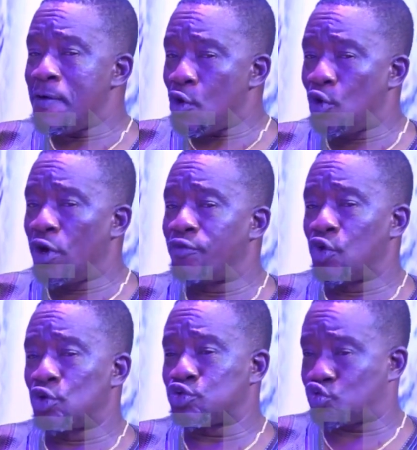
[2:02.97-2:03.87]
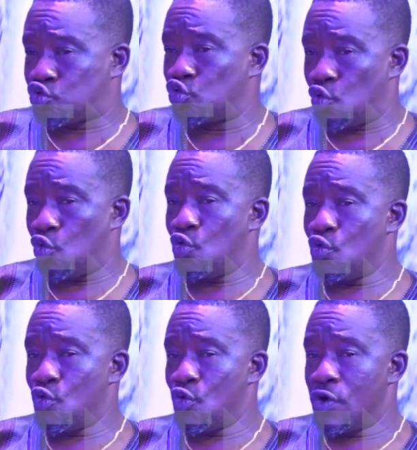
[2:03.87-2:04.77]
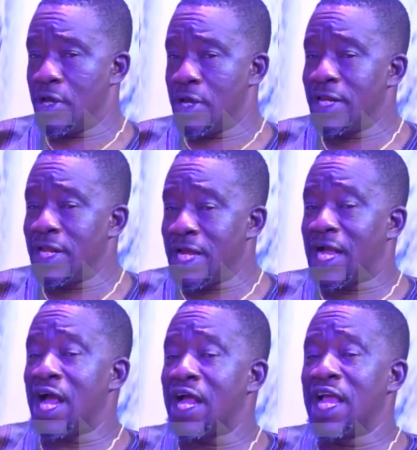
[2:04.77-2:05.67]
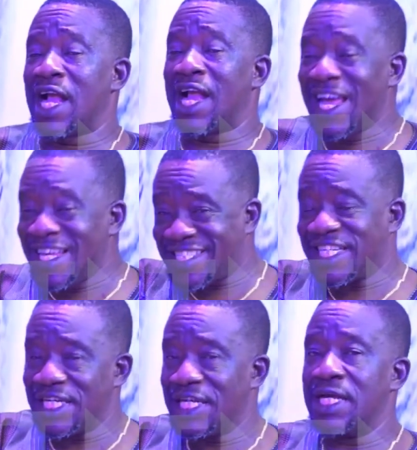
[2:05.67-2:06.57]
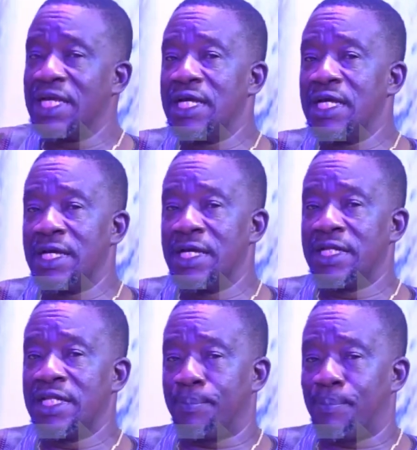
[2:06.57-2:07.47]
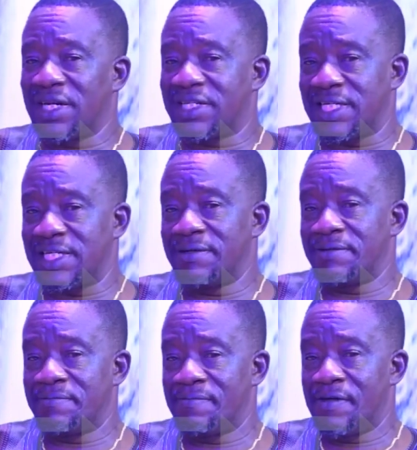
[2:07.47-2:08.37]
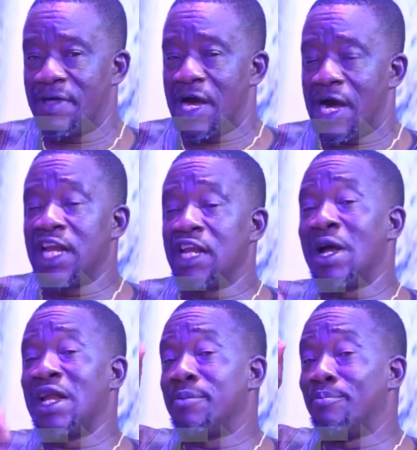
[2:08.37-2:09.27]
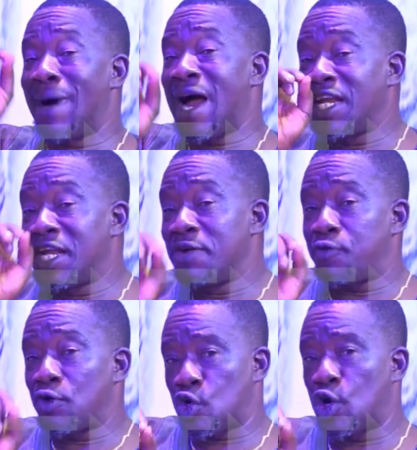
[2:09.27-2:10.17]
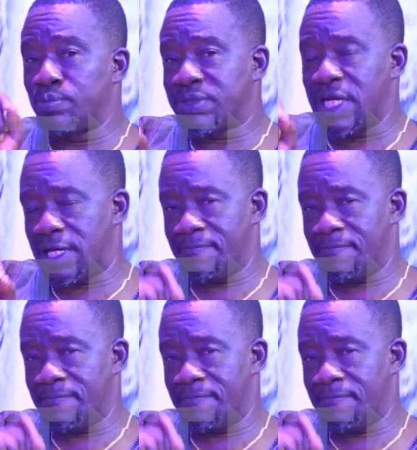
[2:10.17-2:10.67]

governors too, they gang against the party, and they were demanding for something,